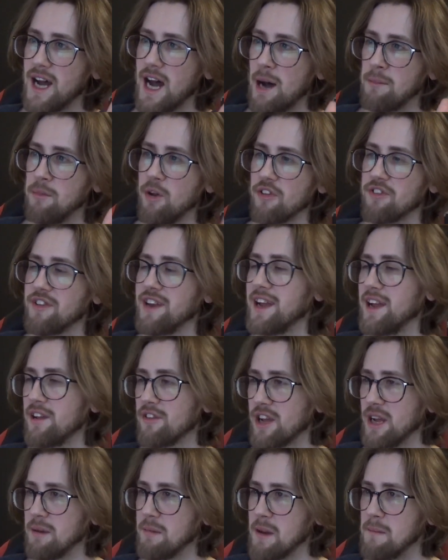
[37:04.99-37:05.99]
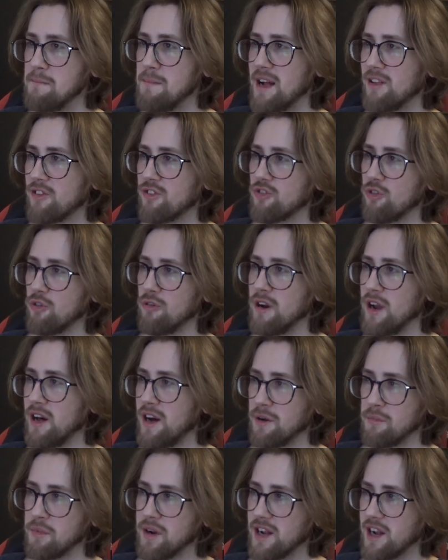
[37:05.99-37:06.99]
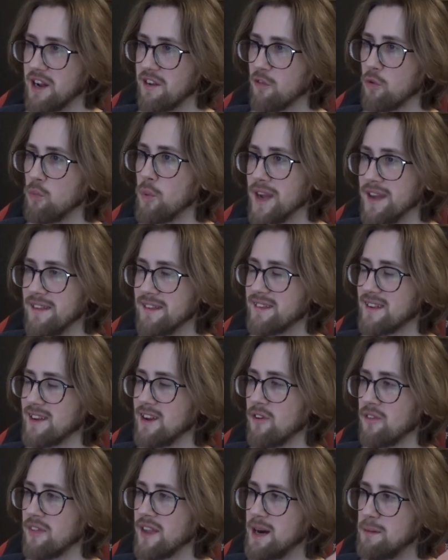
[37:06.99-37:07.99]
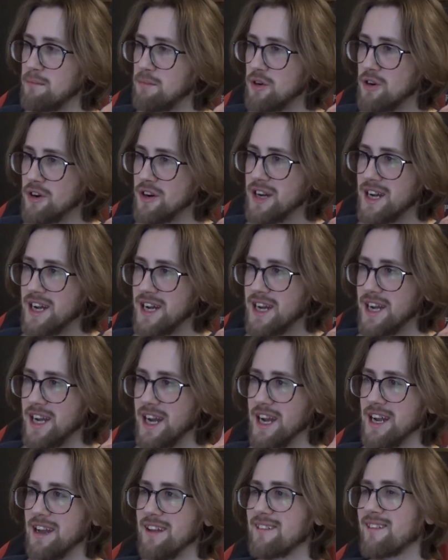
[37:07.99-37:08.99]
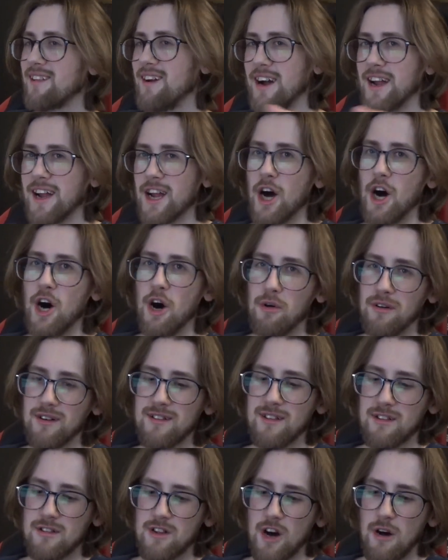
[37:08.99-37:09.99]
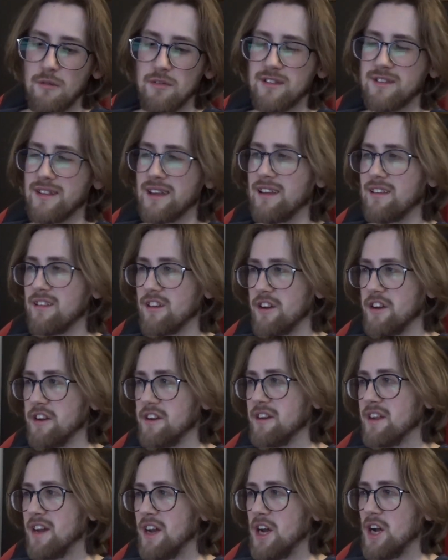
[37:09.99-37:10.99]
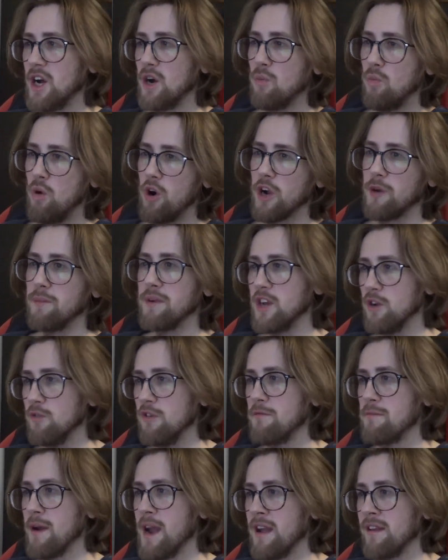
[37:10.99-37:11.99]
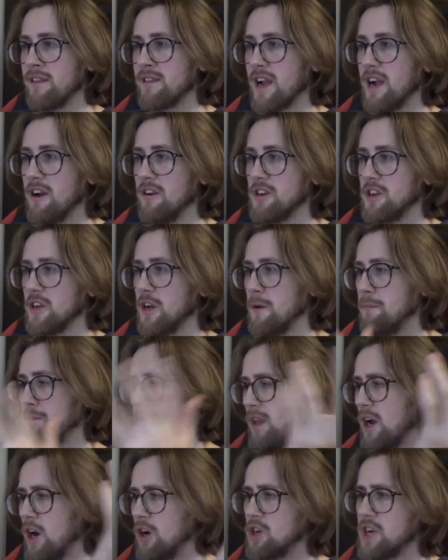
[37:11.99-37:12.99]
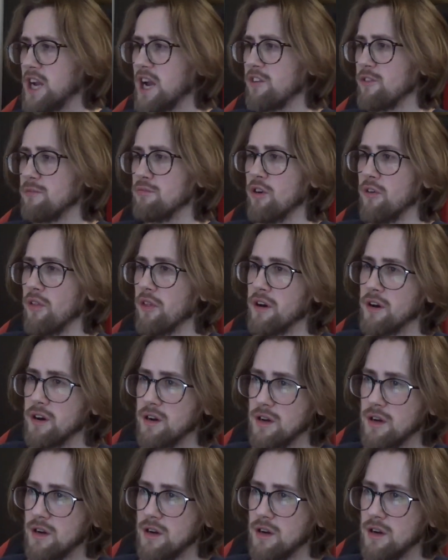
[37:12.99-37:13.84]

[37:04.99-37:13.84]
I'm not saying it's going to be a bad storyline. We're going to have to wait and see on that. But it is like, oh, it's the start of a season. What can we do with Peyton's character? Oh, she has a brother.